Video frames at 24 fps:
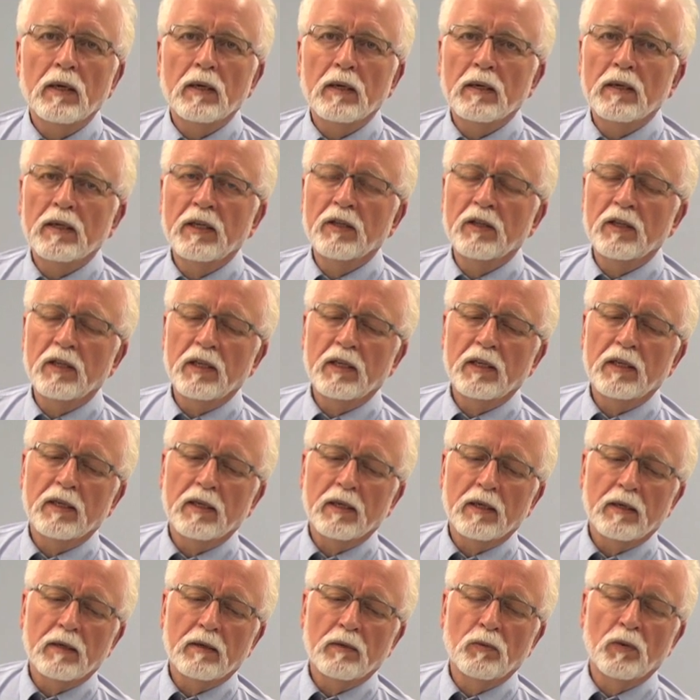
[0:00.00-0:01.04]
uh, in
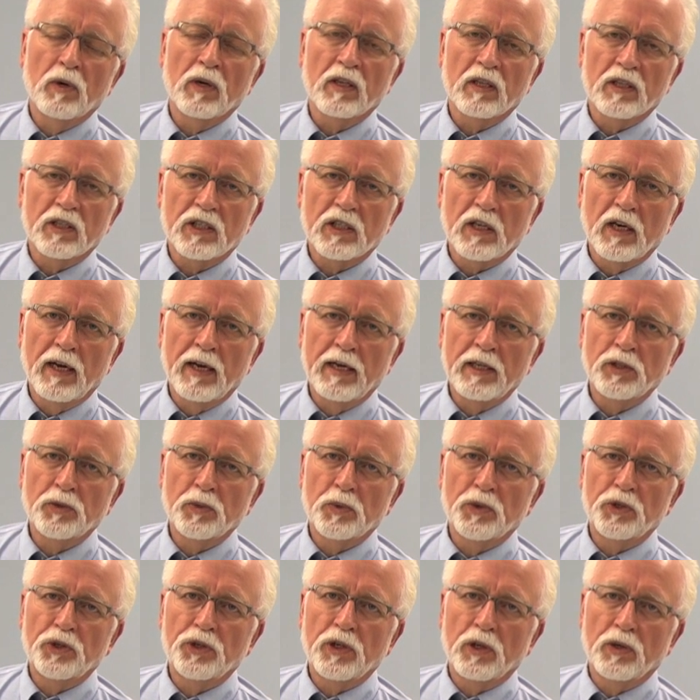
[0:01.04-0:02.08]
the uh, one of the
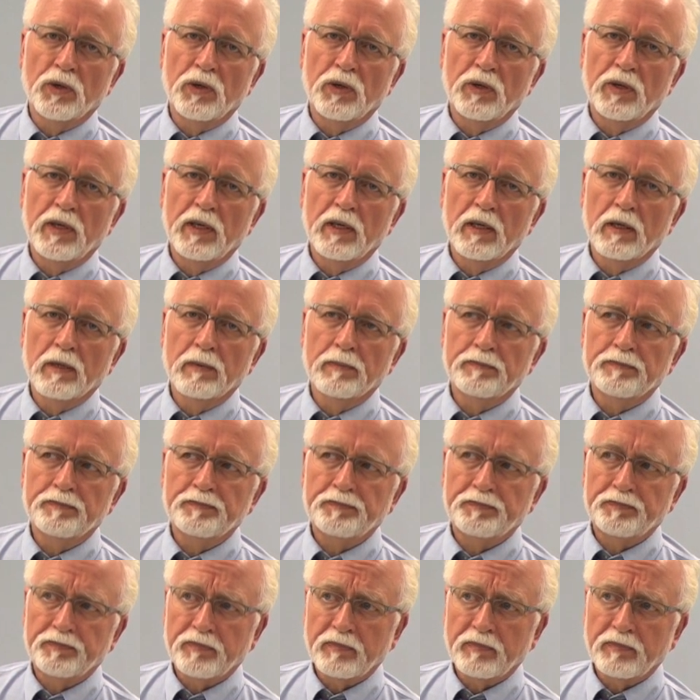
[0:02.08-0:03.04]
slides we'll show you here.